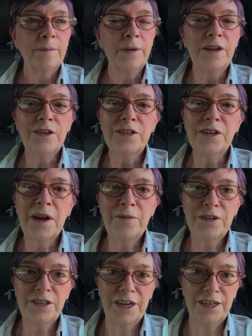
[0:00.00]
But here's the
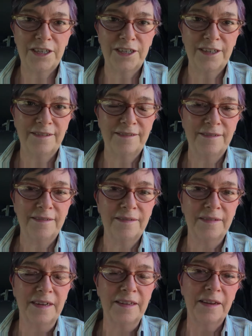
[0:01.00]
conversation
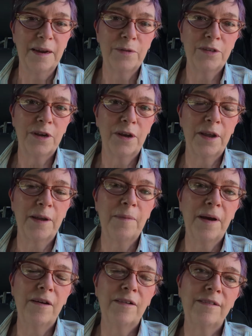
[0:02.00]
that I was talking
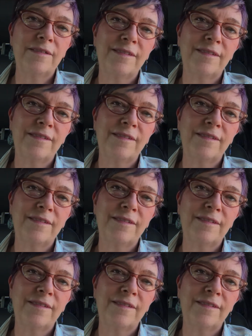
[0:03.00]
about.